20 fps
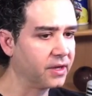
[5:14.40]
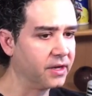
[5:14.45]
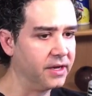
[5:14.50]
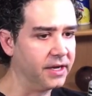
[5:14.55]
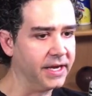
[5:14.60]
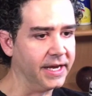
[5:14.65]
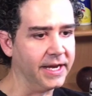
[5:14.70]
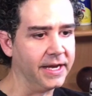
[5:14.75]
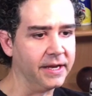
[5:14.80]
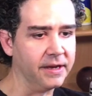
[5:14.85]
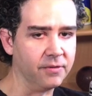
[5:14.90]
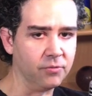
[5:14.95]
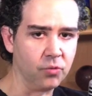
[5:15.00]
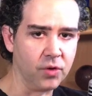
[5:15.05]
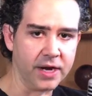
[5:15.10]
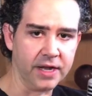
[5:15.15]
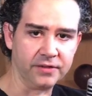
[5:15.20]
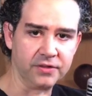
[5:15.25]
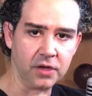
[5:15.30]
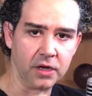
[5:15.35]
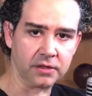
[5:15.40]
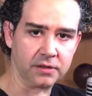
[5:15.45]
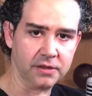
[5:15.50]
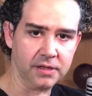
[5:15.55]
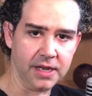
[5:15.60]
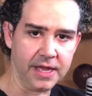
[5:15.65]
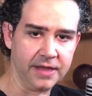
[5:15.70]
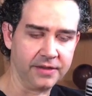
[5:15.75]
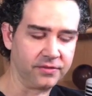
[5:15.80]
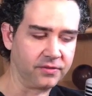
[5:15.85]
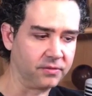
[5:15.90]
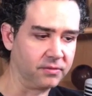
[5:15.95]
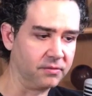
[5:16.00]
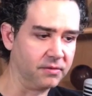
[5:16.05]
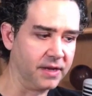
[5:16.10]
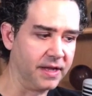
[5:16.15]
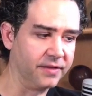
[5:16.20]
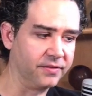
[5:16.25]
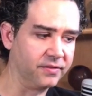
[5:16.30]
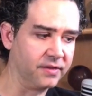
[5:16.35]
and what I talked
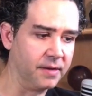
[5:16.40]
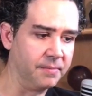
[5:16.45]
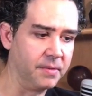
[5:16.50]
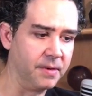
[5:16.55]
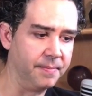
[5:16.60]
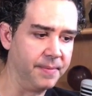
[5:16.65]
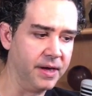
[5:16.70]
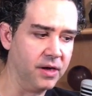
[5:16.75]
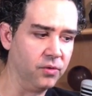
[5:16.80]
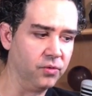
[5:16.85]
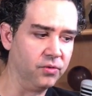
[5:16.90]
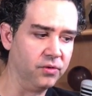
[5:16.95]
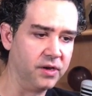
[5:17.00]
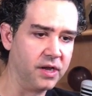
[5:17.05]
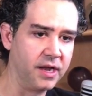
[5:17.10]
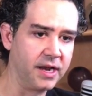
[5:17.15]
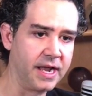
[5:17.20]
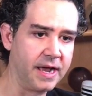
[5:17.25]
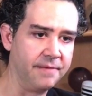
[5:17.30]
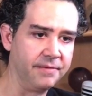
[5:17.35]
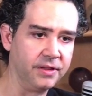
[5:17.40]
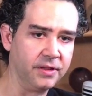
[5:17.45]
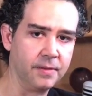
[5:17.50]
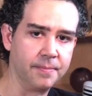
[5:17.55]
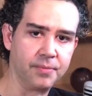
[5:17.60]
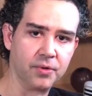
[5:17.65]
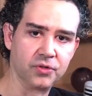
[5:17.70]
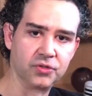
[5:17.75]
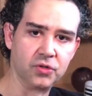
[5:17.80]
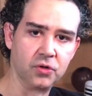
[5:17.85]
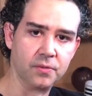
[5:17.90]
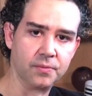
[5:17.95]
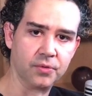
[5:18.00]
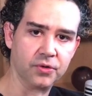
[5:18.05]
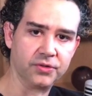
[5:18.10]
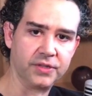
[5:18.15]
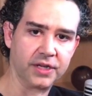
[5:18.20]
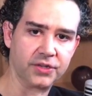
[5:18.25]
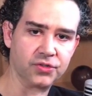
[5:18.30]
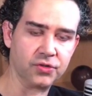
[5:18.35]
last time about not having the personal
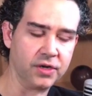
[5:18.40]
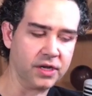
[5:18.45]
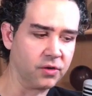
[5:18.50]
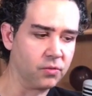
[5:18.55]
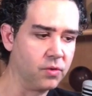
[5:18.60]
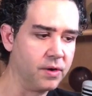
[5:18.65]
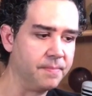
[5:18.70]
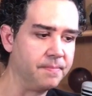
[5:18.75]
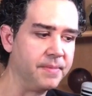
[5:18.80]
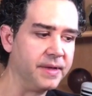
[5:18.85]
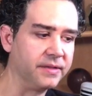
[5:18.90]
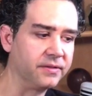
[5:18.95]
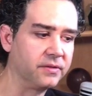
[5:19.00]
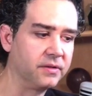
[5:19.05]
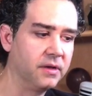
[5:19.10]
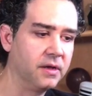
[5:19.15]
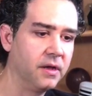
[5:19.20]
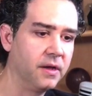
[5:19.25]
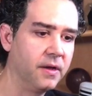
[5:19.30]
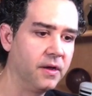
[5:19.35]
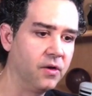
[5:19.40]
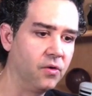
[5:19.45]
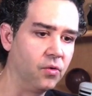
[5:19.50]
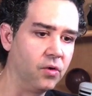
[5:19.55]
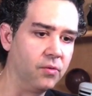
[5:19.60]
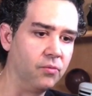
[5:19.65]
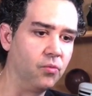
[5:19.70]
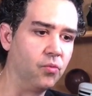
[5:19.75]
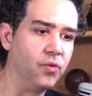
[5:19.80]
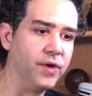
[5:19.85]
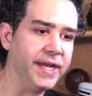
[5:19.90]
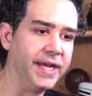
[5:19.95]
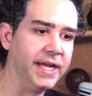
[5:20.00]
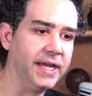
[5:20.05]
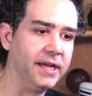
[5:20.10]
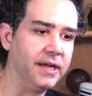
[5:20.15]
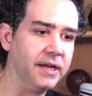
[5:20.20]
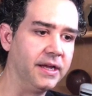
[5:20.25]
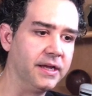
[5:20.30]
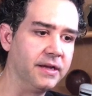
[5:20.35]
protection equipment,
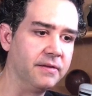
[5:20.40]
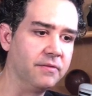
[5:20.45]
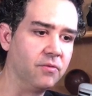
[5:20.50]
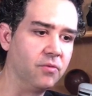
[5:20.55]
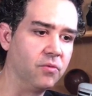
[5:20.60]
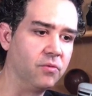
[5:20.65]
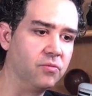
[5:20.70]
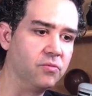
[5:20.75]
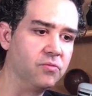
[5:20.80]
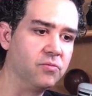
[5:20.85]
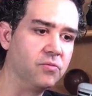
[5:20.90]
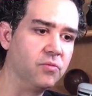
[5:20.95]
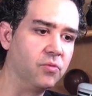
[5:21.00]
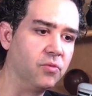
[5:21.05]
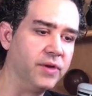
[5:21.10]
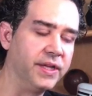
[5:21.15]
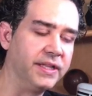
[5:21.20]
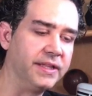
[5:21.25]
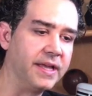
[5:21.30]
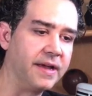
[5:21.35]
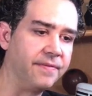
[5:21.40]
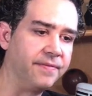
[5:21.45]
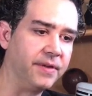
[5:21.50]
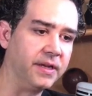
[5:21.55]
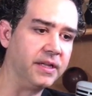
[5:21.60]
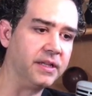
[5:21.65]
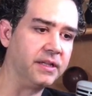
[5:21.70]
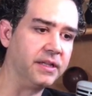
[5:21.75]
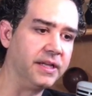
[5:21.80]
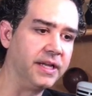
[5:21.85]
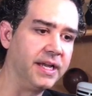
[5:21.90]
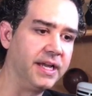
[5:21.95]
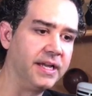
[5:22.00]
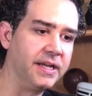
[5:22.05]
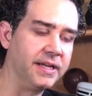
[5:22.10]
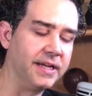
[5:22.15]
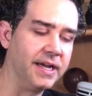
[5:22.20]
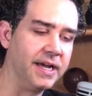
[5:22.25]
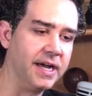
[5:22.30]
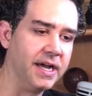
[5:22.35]
we we definitely
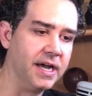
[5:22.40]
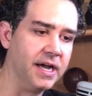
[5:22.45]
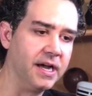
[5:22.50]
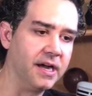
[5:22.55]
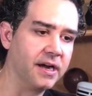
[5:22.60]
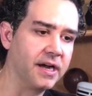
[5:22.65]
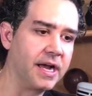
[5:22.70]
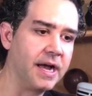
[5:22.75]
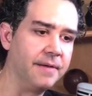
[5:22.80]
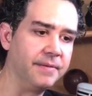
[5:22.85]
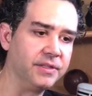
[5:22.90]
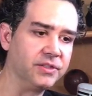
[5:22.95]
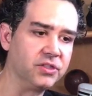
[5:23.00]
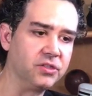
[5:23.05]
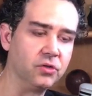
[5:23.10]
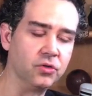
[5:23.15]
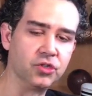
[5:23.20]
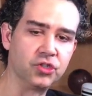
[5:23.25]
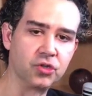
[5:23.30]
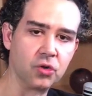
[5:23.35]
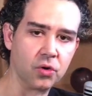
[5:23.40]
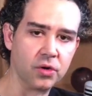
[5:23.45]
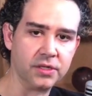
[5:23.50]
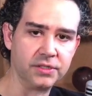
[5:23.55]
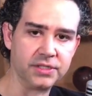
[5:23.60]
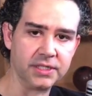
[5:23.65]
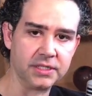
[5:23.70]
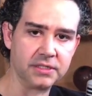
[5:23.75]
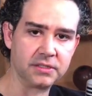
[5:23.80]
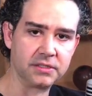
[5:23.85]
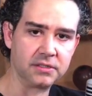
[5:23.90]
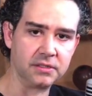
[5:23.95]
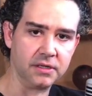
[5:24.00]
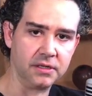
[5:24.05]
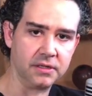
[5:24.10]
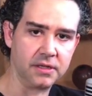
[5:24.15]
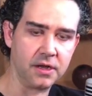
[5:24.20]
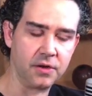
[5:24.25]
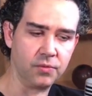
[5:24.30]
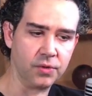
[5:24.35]
having still shortages
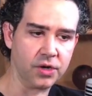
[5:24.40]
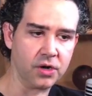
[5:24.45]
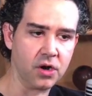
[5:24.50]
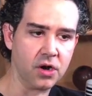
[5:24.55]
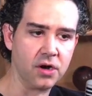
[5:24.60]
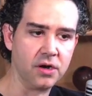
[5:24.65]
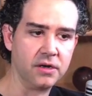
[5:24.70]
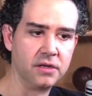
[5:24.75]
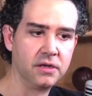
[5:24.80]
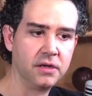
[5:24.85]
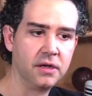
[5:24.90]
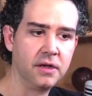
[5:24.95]
in that regard.